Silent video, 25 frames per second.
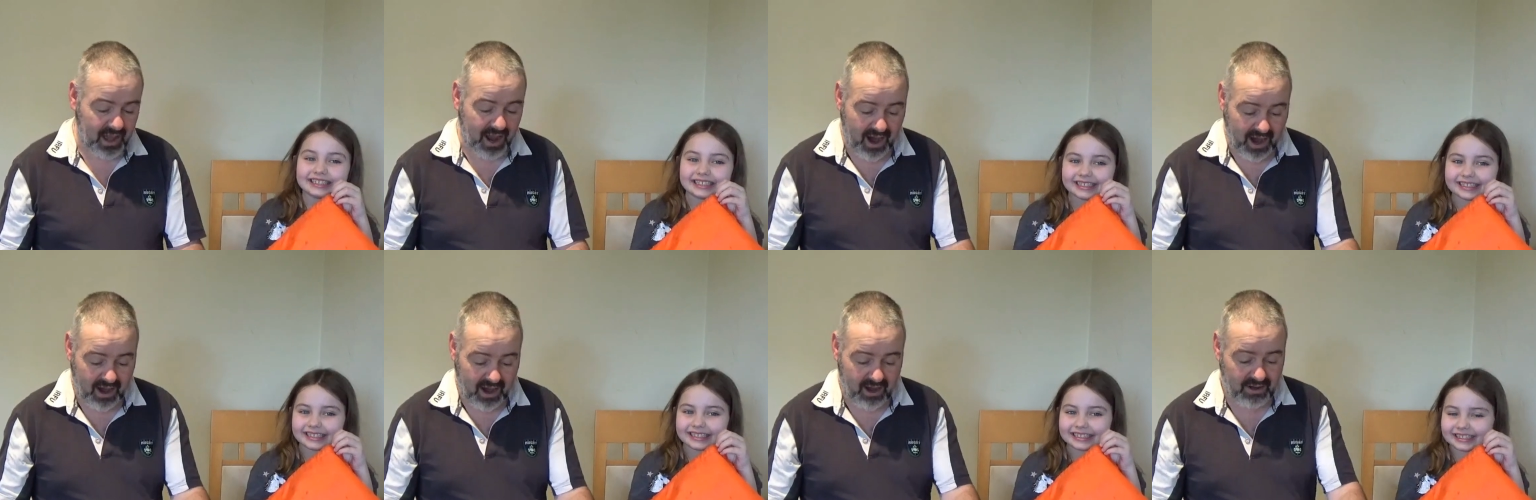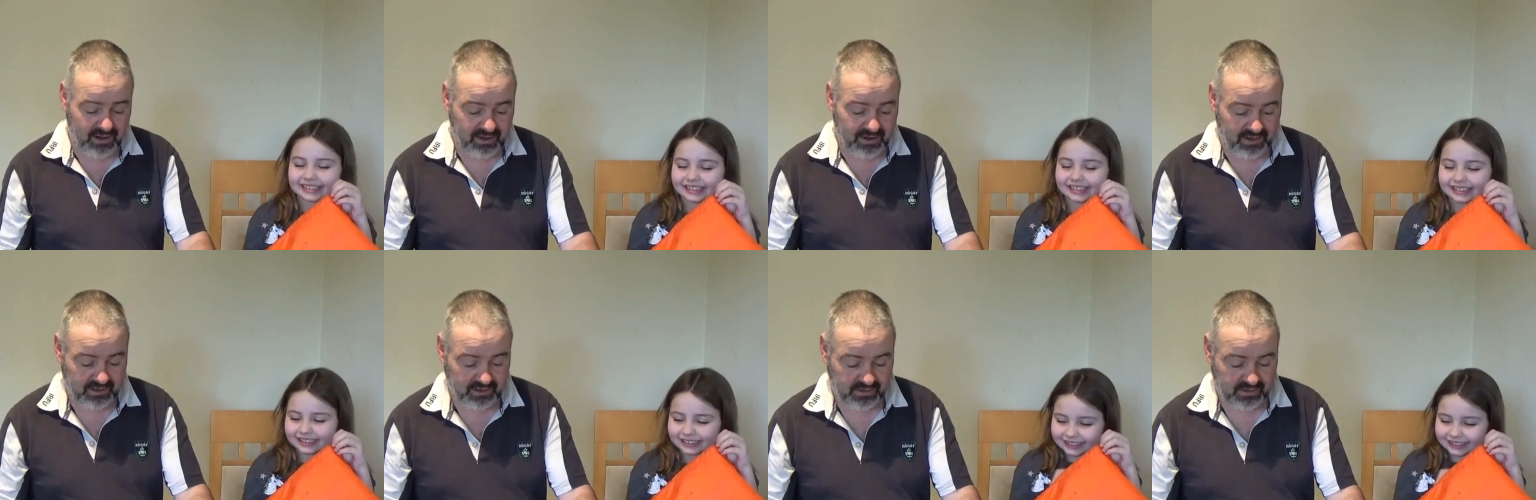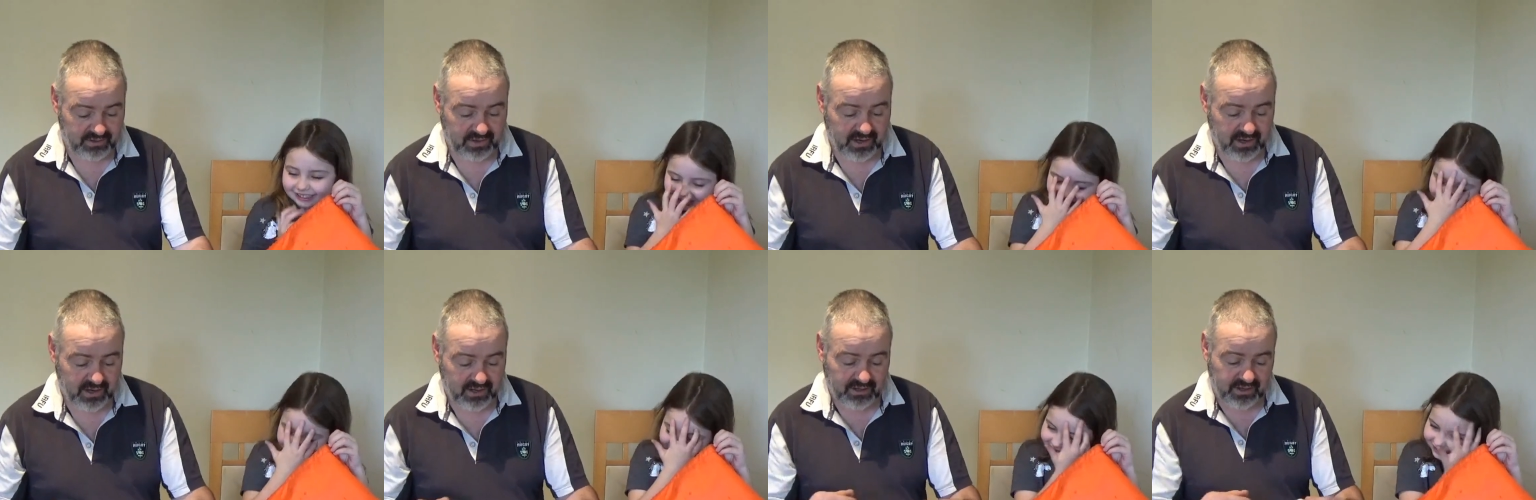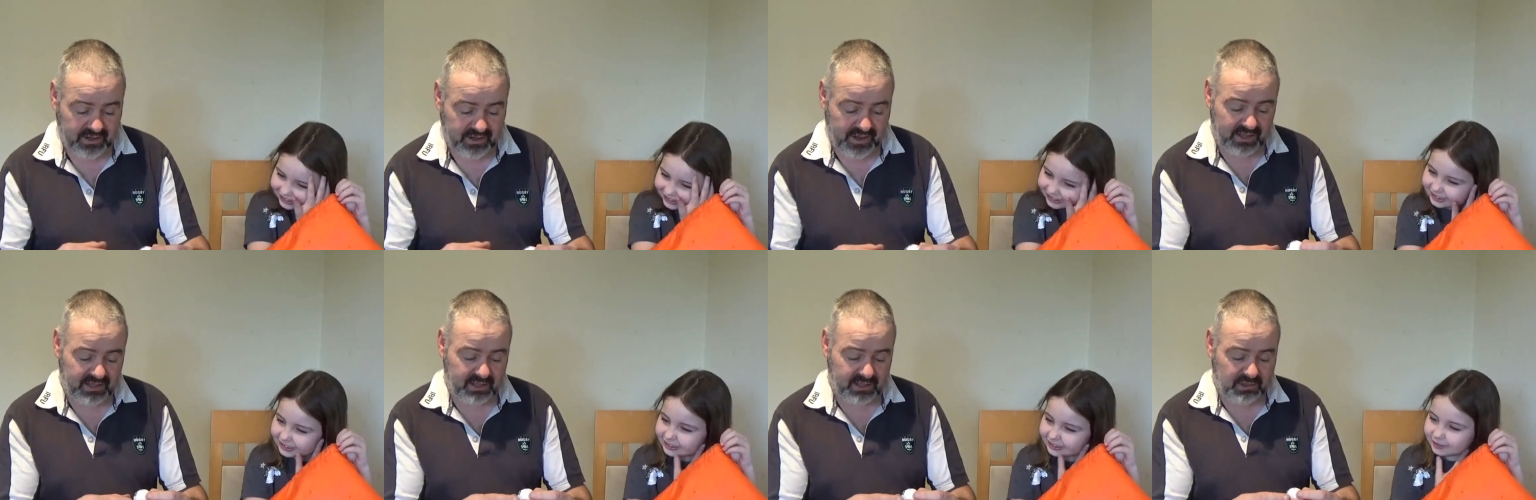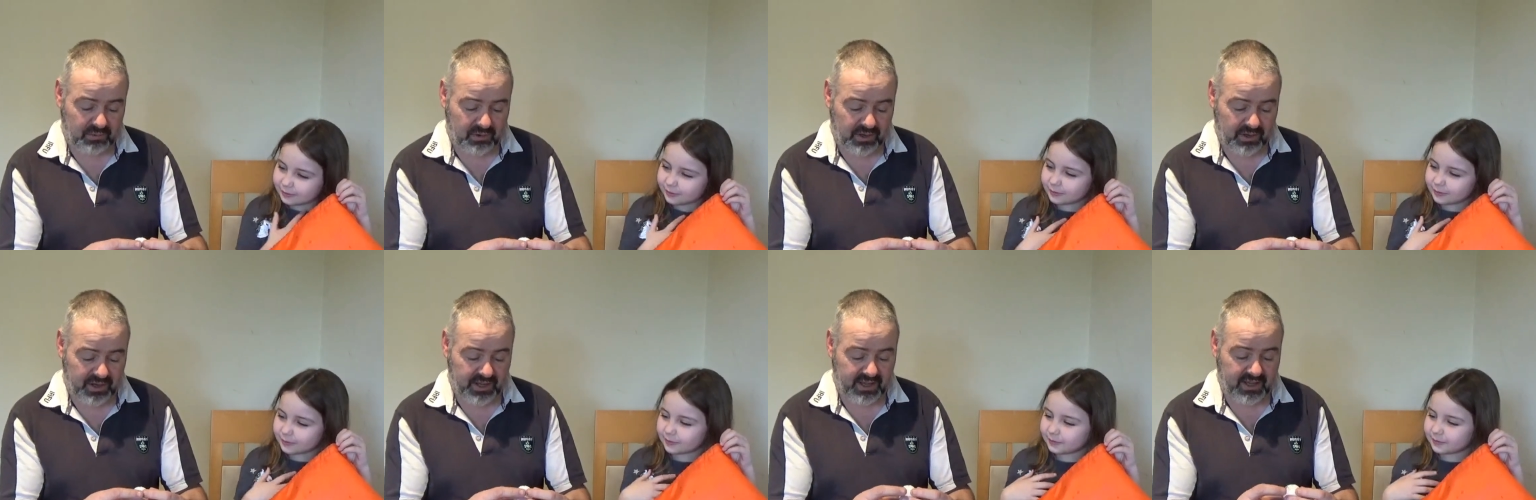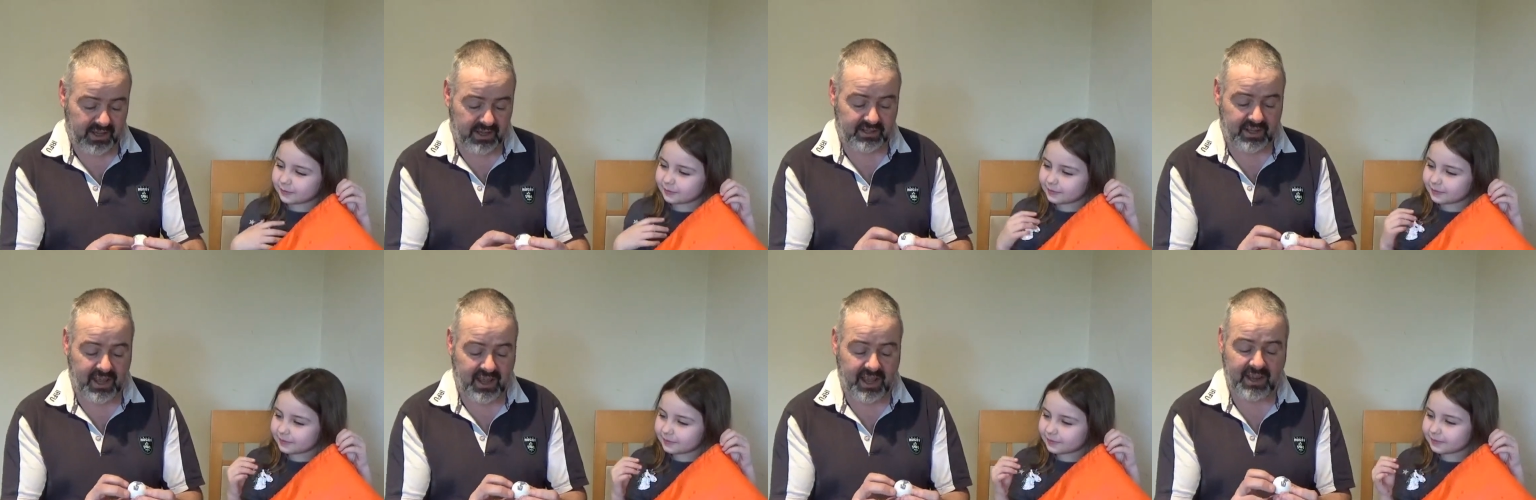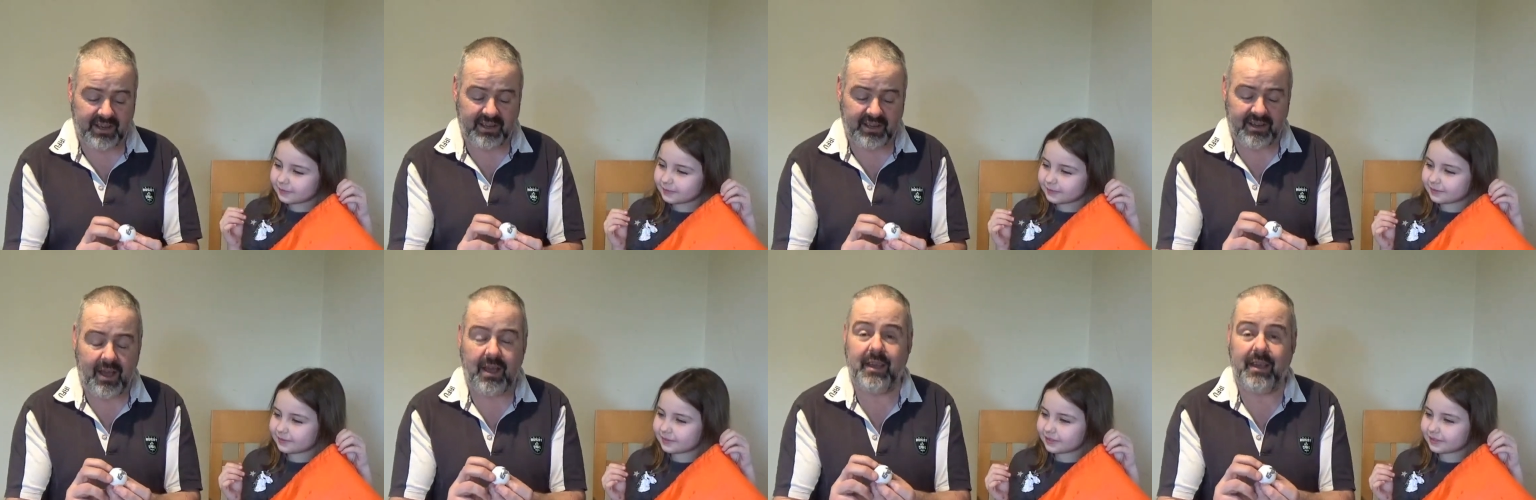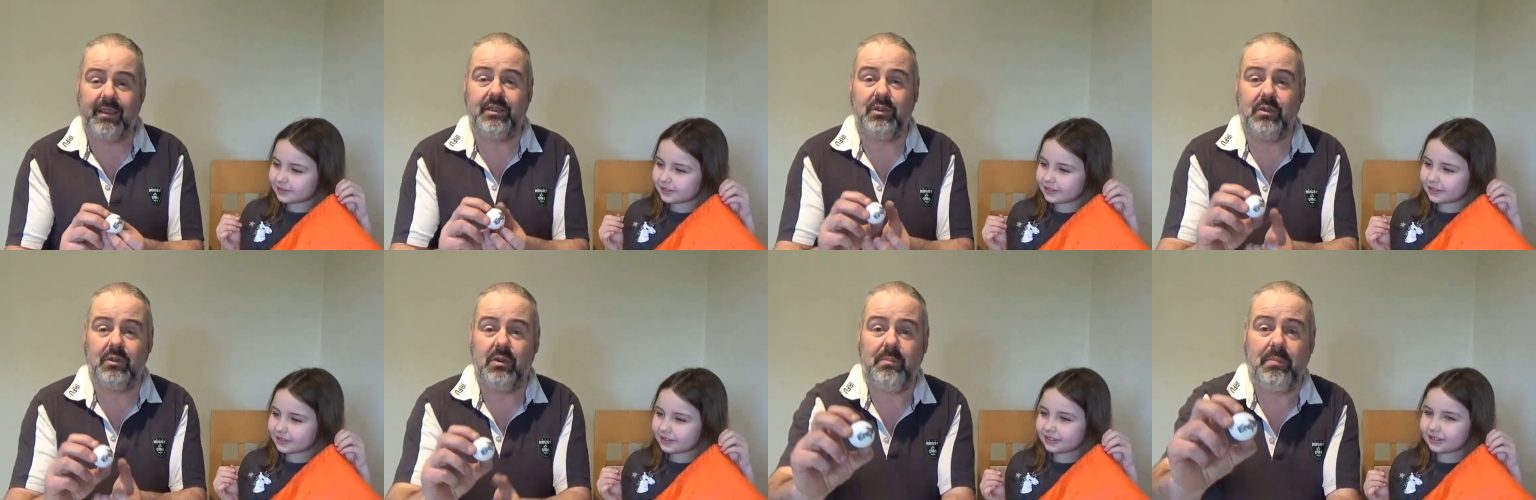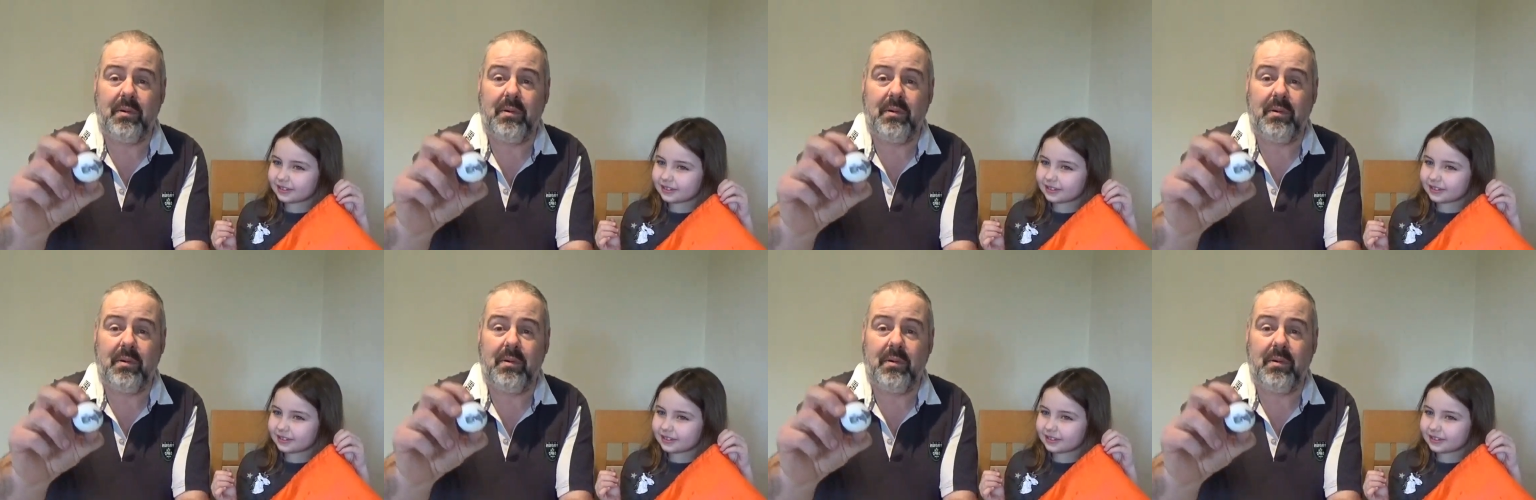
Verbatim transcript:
Speaker 1: Ireland. The next one is, and I do